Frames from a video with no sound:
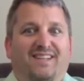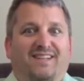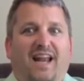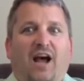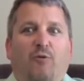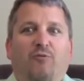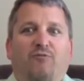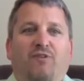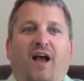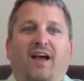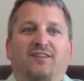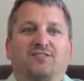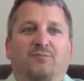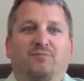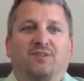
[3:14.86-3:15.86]
now we've
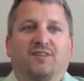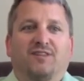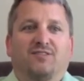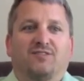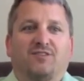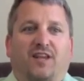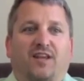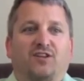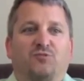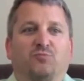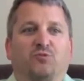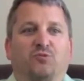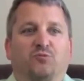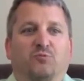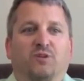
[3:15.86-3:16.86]
got something that's
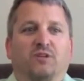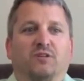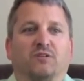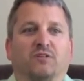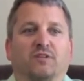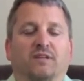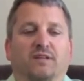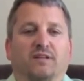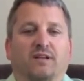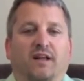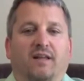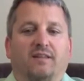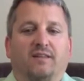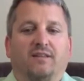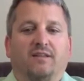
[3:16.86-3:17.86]
tangible and real, and
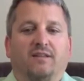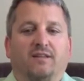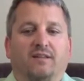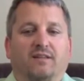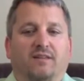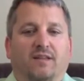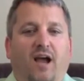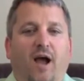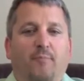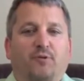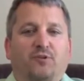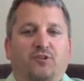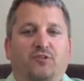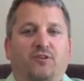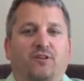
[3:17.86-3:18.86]
the
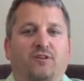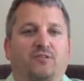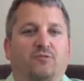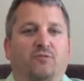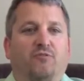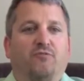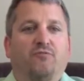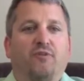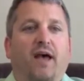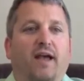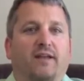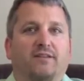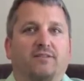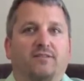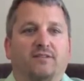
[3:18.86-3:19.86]
opportunity to
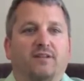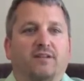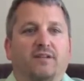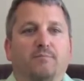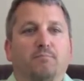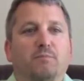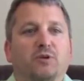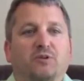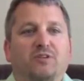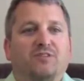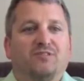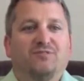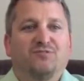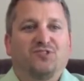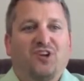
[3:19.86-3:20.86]
affect
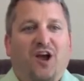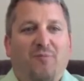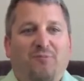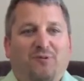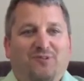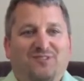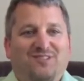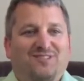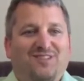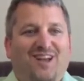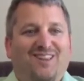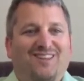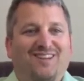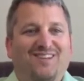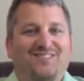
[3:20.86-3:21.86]
millions of shoppers this
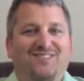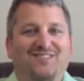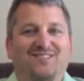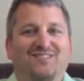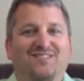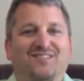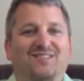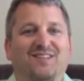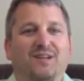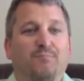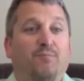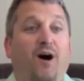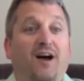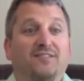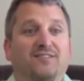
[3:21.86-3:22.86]
holiday season
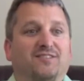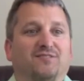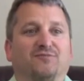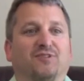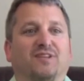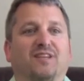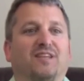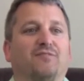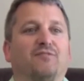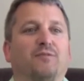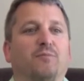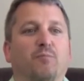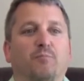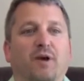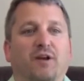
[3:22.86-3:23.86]
positively, give
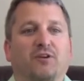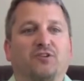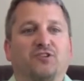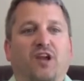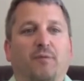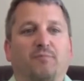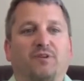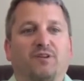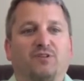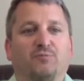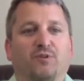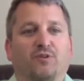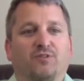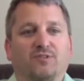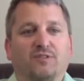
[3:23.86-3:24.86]
them a better shopping
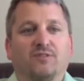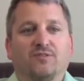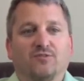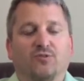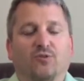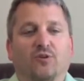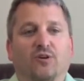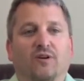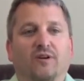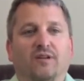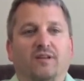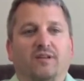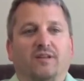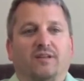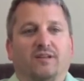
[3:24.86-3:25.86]
experience in store,
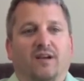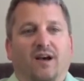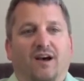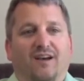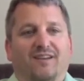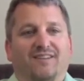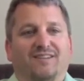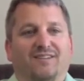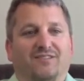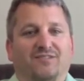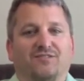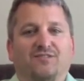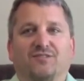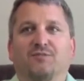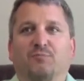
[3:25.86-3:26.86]

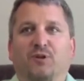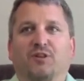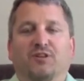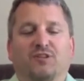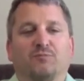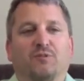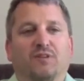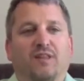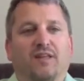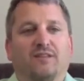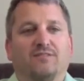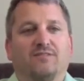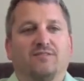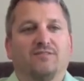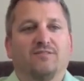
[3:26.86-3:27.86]
is appealing to me.
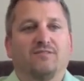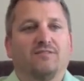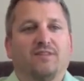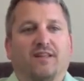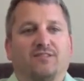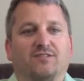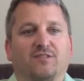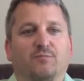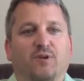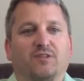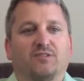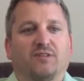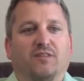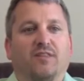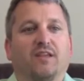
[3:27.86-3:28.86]
That's an
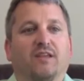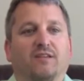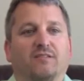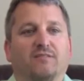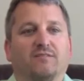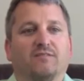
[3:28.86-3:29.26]
amazing thing.